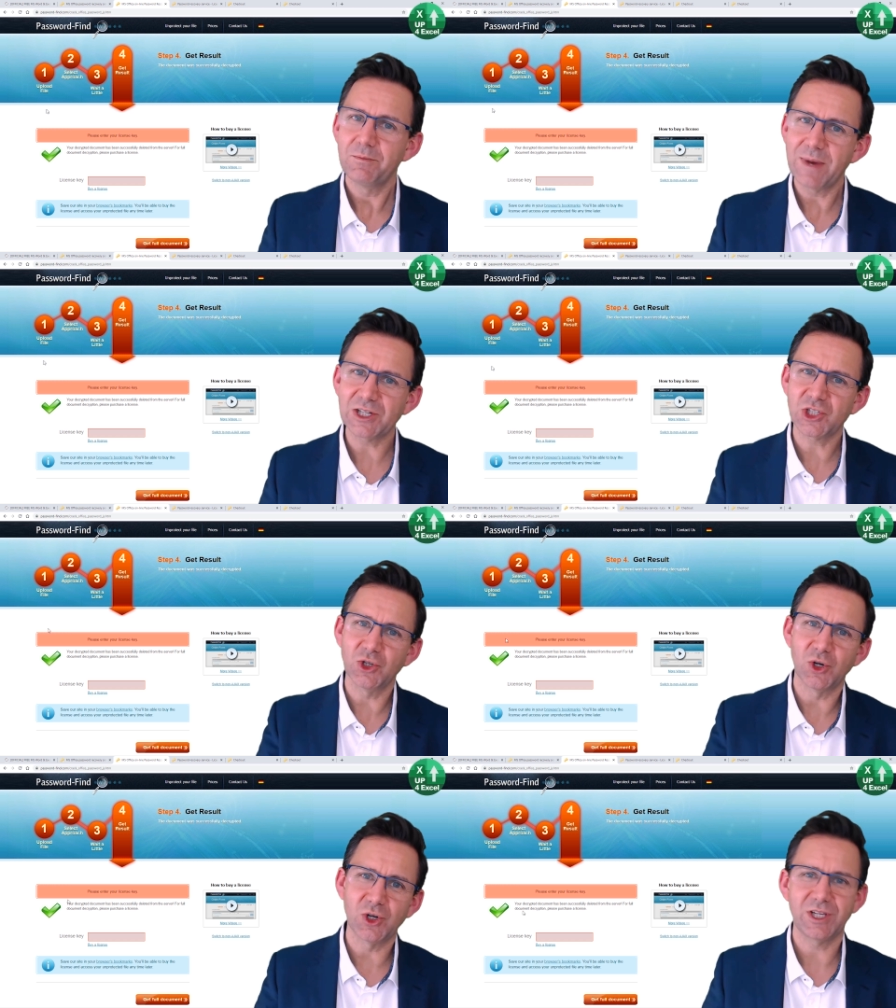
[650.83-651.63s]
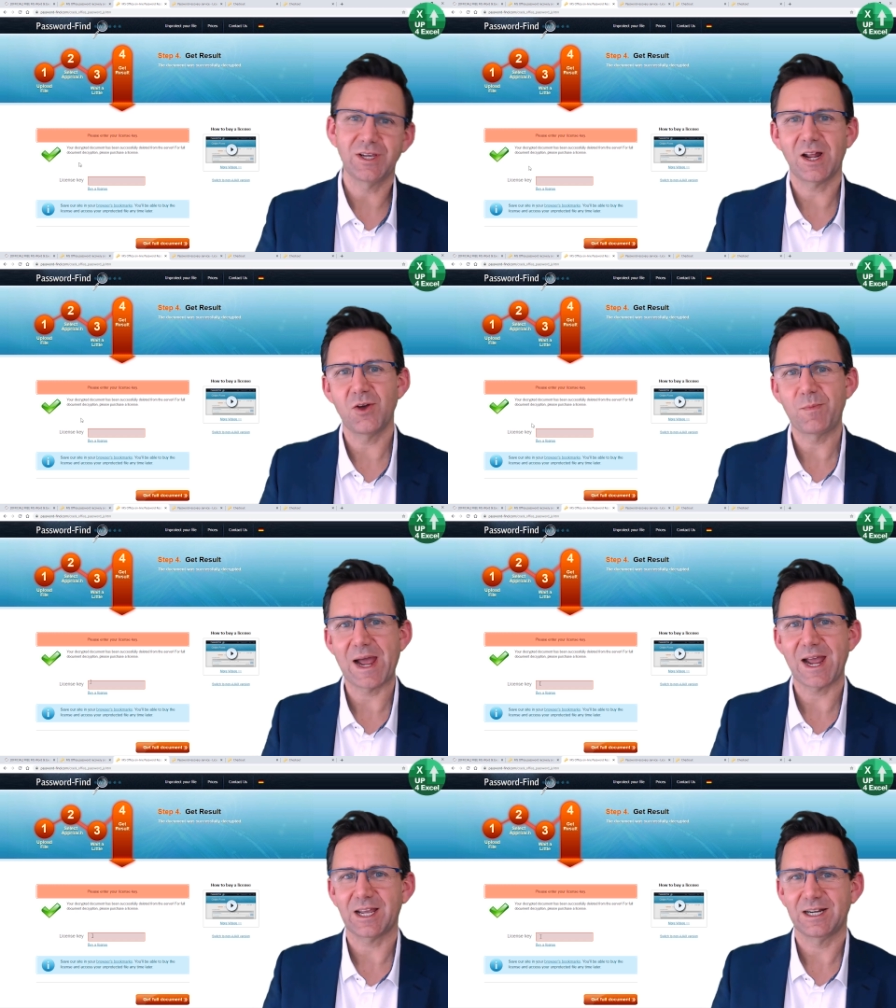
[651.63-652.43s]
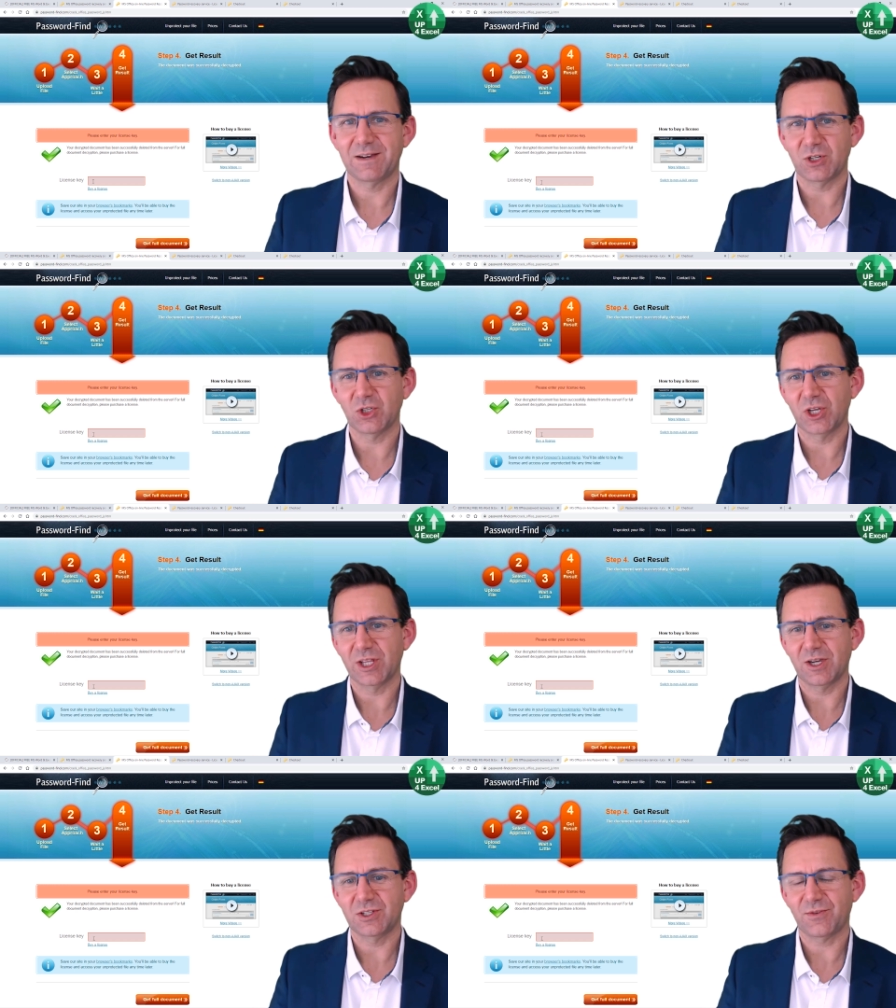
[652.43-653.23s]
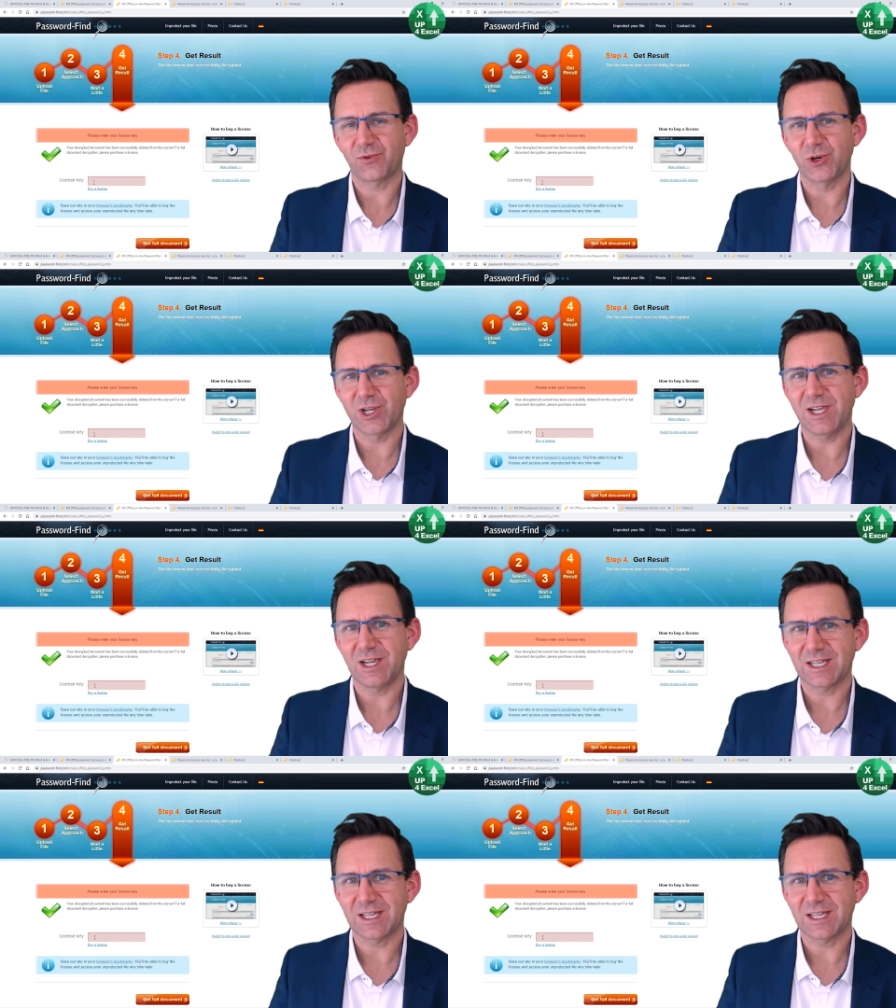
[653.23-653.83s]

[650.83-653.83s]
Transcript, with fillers: Make sure you go back and have a look at those free